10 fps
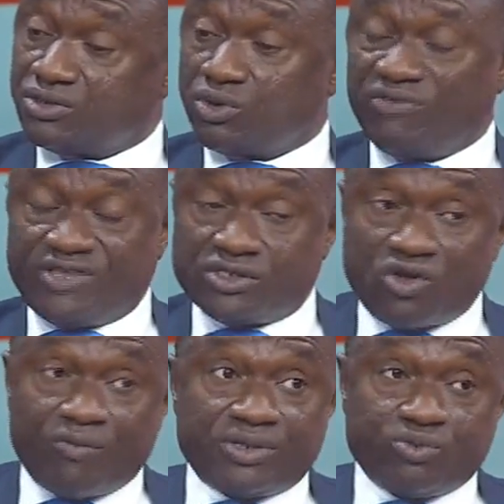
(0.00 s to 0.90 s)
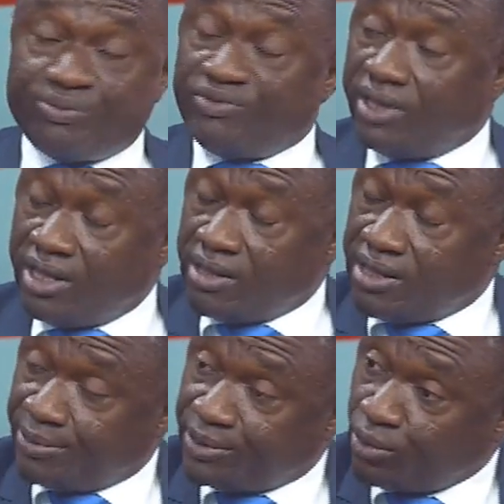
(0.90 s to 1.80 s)
So if this government would be
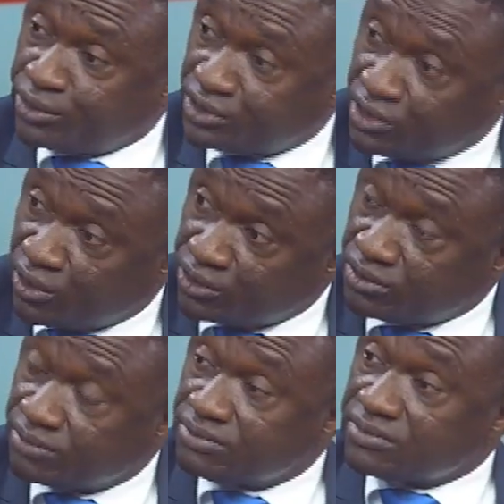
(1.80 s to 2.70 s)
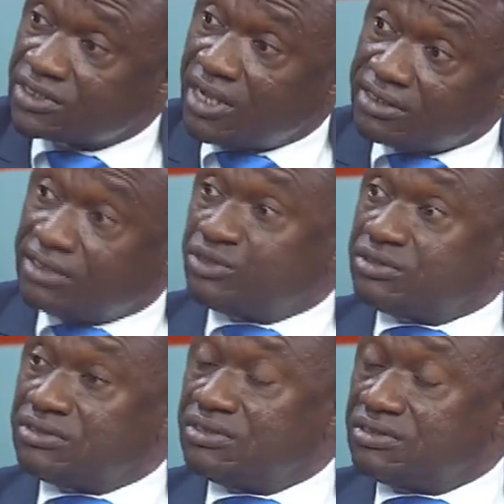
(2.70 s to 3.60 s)
a bit more serious, I think
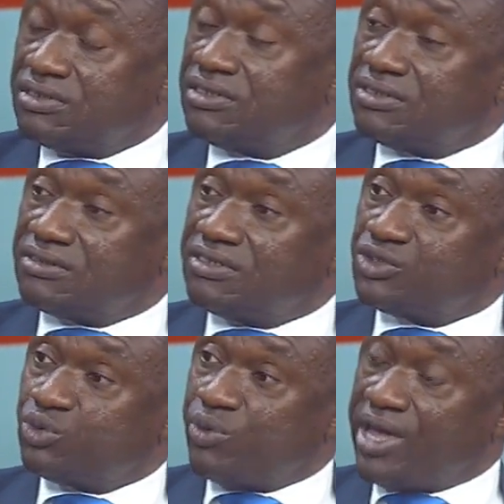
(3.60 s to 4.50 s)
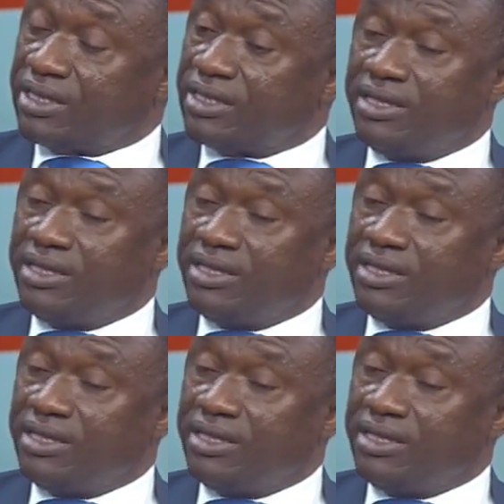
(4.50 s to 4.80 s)
the things will work.